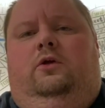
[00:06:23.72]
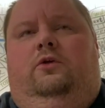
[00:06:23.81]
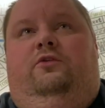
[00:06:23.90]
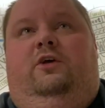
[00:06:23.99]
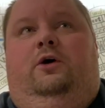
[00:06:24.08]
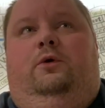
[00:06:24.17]

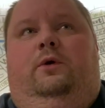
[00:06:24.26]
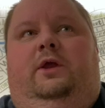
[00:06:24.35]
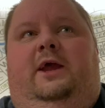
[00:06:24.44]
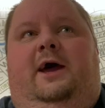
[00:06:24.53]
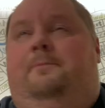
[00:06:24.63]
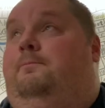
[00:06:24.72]
So
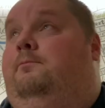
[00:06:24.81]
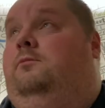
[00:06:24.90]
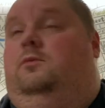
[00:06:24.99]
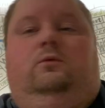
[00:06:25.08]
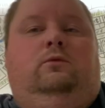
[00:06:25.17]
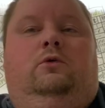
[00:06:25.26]
yeah,
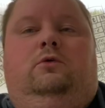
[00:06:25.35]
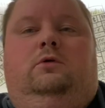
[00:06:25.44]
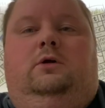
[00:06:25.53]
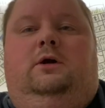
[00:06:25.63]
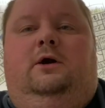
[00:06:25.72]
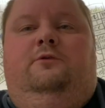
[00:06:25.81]
we'll
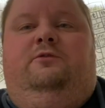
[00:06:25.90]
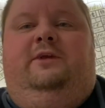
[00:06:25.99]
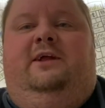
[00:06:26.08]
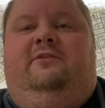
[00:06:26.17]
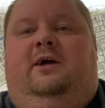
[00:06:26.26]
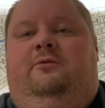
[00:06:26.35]
go from
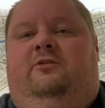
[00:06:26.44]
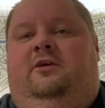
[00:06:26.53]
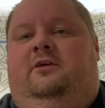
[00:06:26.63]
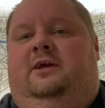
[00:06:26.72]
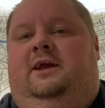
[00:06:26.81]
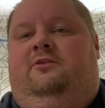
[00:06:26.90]
there. Time
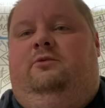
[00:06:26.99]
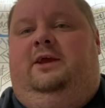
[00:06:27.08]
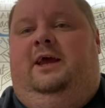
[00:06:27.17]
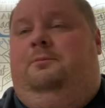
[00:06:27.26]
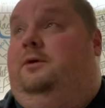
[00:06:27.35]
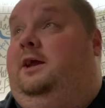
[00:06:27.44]
to get some
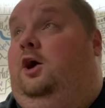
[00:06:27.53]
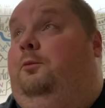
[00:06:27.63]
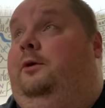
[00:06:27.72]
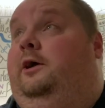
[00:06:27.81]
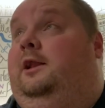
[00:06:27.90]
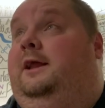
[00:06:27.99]
kip, get up
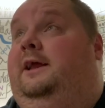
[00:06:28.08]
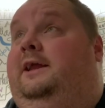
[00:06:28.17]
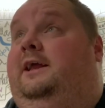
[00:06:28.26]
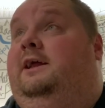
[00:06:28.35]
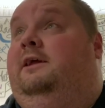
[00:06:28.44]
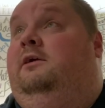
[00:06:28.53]
early,
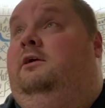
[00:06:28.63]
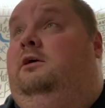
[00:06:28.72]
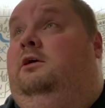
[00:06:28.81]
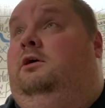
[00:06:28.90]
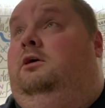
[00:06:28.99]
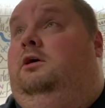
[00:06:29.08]

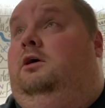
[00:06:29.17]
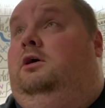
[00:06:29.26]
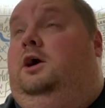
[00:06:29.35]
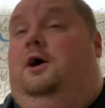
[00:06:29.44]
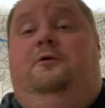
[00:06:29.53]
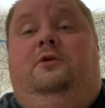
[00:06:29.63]

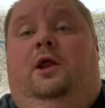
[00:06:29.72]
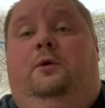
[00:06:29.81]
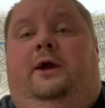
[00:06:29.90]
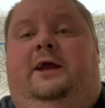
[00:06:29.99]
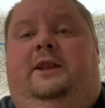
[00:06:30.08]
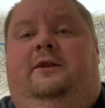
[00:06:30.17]
go and
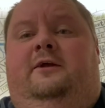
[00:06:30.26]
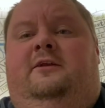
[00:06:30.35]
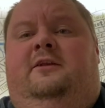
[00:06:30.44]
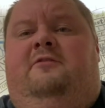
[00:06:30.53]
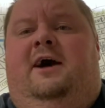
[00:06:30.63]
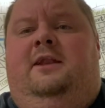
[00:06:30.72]
locate the
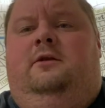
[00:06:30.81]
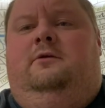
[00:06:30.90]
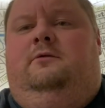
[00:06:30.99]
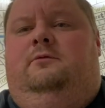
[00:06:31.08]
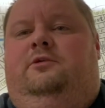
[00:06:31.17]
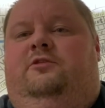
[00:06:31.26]
van,
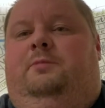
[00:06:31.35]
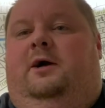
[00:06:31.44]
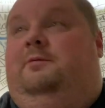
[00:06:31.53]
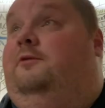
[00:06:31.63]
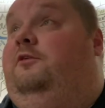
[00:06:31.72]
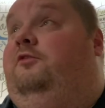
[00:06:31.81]
which is part
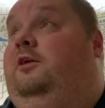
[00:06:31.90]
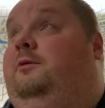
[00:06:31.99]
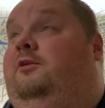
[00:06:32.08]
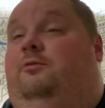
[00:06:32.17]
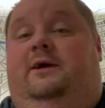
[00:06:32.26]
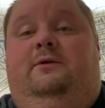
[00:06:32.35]
about 15
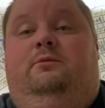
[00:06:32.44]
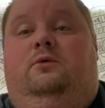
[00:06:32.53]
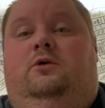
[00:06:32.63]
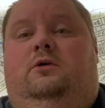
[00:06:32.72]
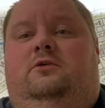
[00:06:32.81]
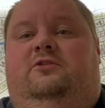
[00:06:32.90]
minutes away
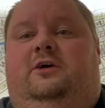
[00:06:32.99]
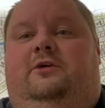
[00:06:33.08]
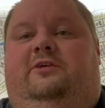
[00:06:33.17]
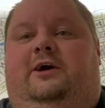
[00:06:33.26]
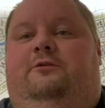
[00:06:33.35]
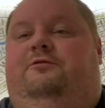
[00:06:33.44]
walk, so I have
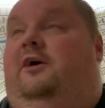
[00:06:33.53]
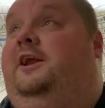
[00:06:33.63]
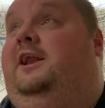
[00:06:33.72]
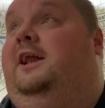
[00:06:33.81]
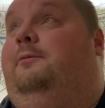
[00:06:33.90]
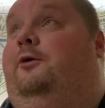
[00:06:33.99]
to go and find
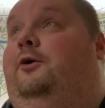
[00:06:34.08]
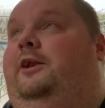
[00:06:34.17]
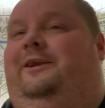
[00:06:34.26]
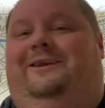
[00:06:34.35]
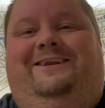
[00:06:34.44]
that in the morning.